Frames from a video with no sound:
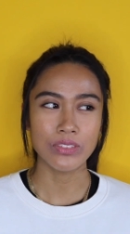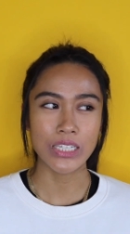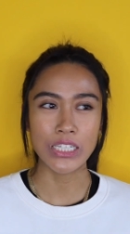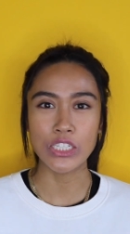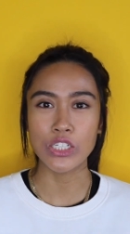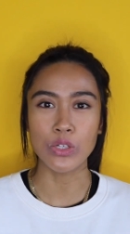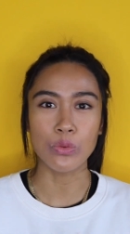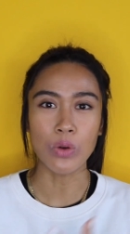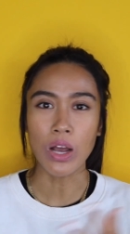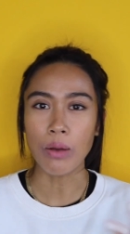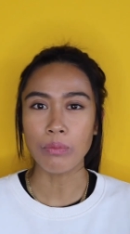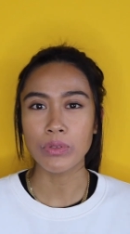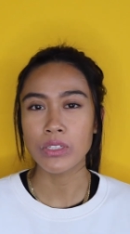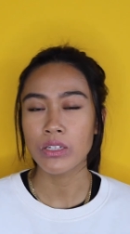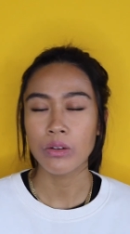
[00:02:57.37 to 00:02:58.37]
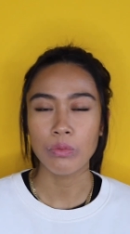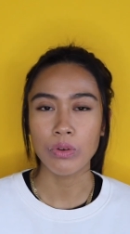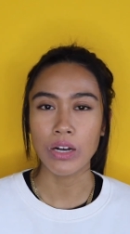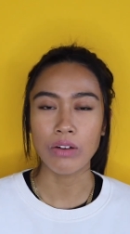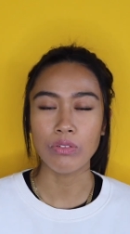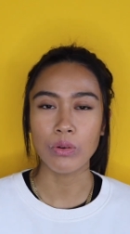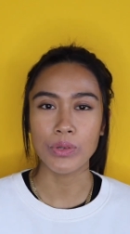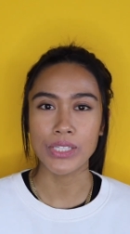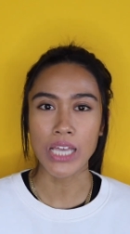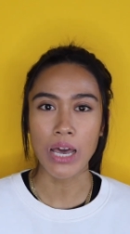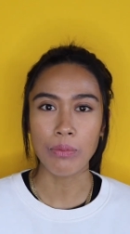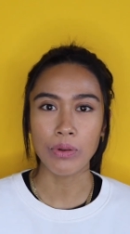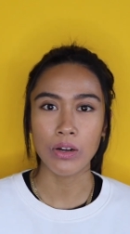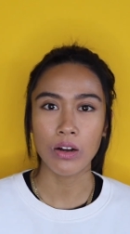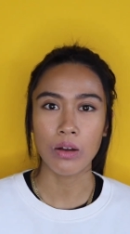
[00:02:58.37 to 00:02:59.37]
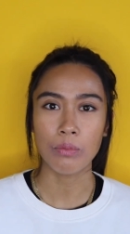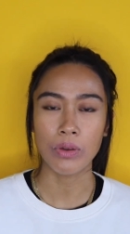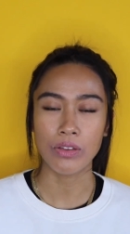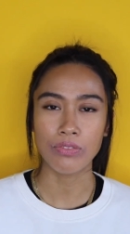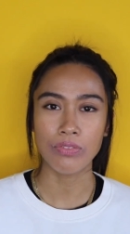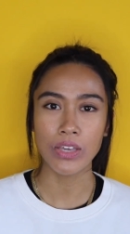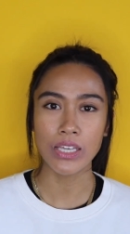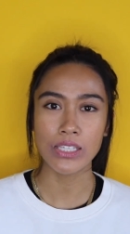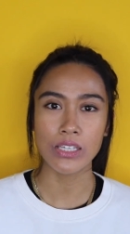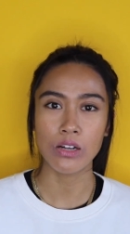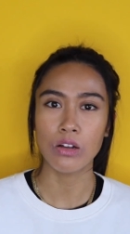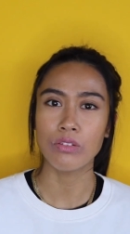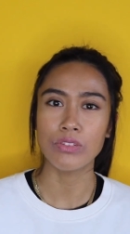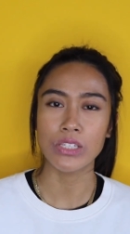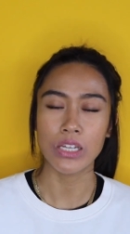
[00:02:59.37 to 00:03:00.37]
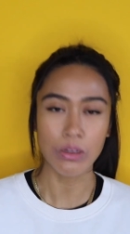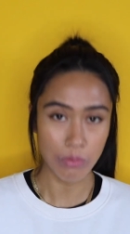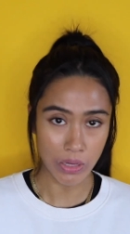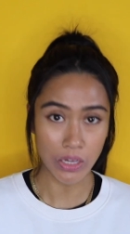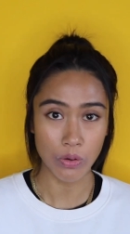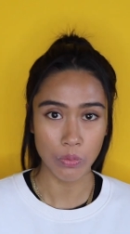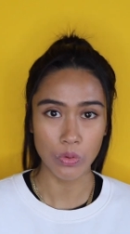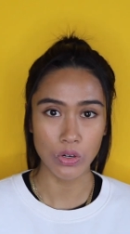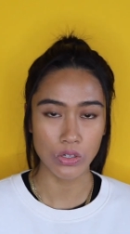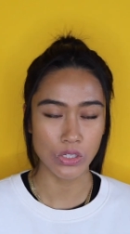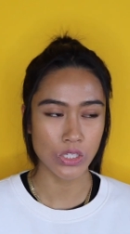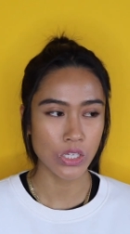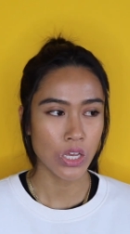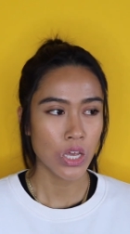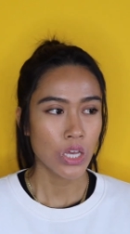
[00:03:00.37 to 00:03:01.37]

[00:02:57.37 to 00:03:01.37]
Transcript: interrupt whatever was happening on my face and all of a sudden make it worse.